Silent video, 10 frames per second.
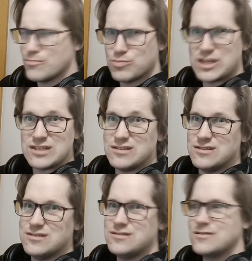
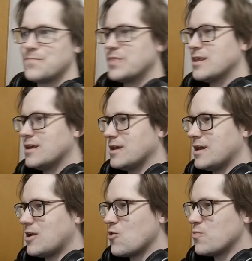please?
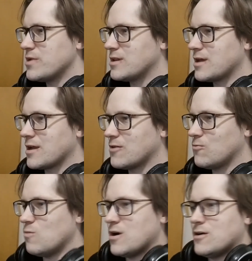And I'll be like,
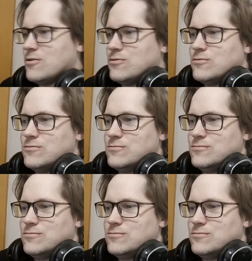wow,